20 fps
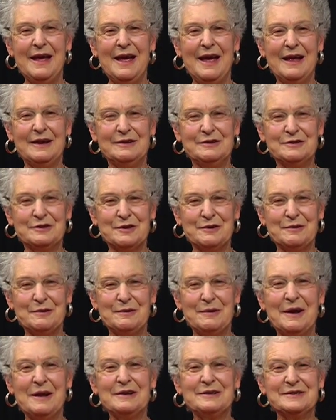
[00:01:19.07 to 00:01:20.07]
and Joe
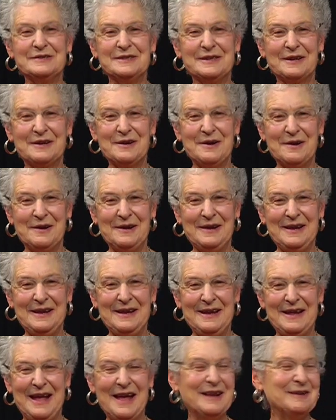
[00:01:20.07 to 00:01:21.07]

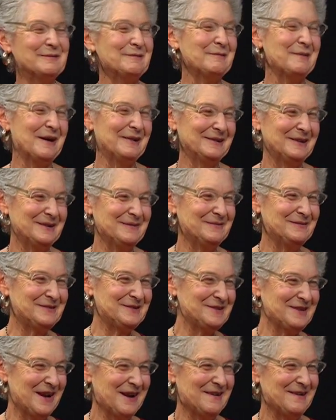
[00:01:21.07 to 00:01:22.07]
Zaccardi, and welcome,
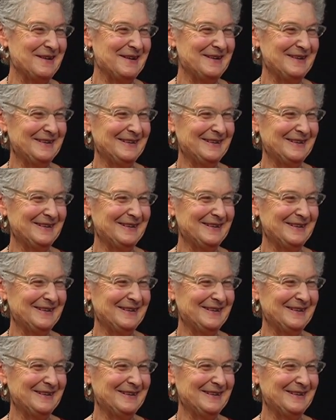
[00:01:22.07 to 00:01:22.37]
Sharon.